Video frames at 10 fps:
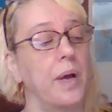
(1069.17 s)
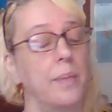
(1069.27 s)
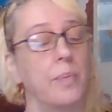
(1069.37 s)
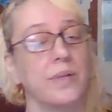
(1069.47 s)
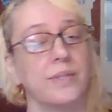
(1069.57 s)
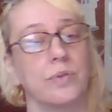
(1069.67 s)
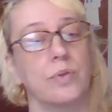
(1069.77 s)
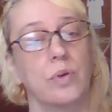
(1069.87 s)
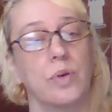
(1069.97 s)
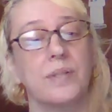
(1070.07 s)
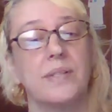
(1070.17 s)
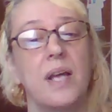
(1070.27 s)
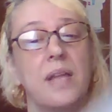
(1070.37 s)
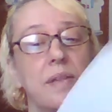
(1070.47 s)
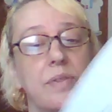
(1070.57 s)
uh, boys and girls,
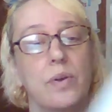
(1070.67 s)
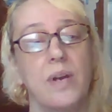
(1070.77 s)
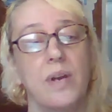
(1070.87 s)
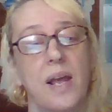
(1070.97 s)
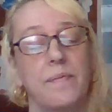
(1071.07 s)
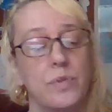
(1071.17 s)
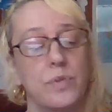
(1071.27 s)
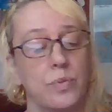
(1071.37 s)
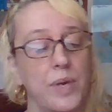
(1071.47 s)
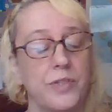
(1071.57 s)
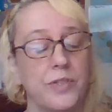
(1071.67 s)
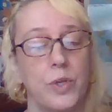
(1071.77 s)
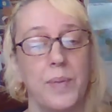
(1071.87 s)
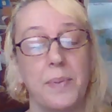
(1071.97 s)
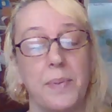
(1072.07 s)
and that they're going to have to
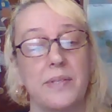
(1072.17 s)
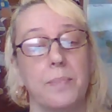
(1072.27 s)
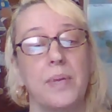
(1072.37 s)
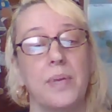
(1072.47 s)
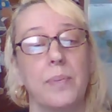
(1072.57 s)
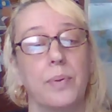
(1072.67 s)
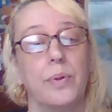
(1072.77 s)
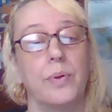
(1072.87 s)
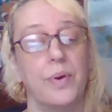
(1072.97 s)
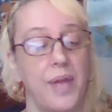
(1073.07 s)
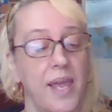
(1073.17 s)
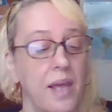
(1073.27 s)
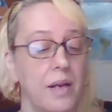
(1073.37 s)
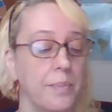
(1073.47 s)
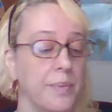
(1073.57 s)
rescue maybe some people or
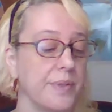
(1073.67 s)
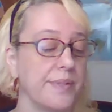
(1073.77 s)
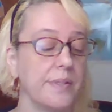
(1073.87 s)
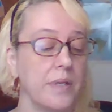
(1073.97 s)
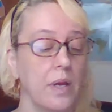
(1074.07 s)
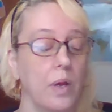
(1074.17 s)
animals.